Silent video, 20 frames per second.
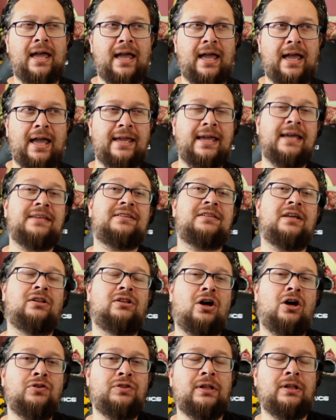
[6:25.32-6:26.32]
I guess
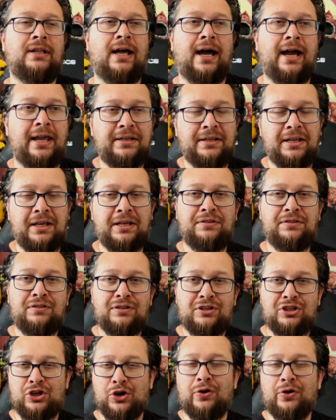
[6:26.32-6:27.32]
along the line, in
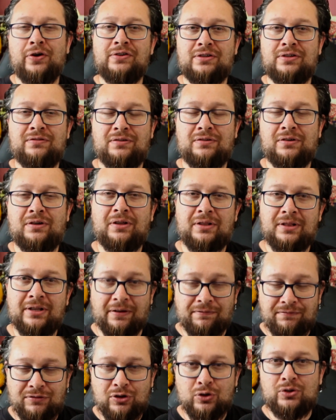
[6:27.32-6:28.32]
years, you know,
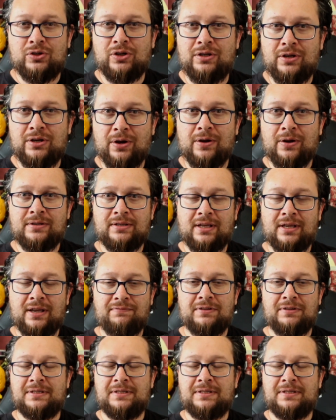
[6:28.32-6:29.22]
future years, if it's